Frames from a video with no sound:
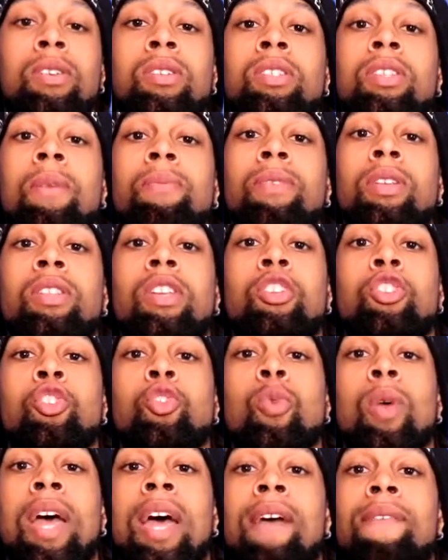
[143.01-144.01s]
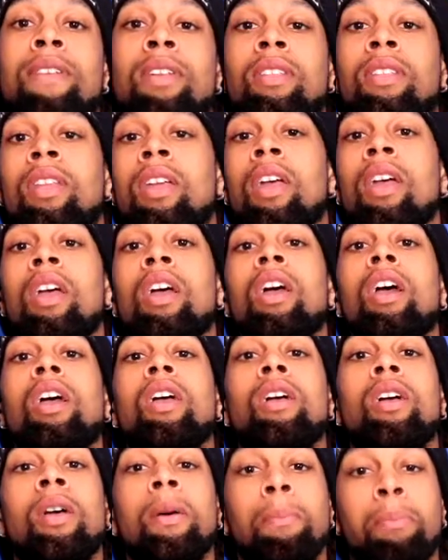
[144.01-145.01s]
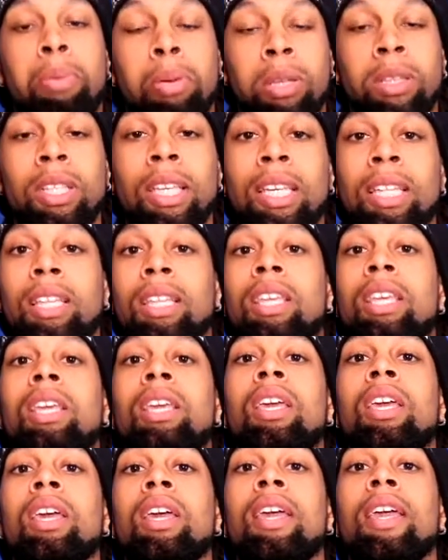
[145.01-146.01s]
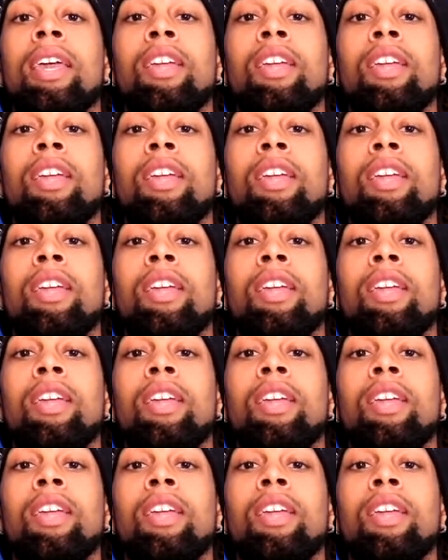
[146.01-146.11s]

There's something that you haven't completely,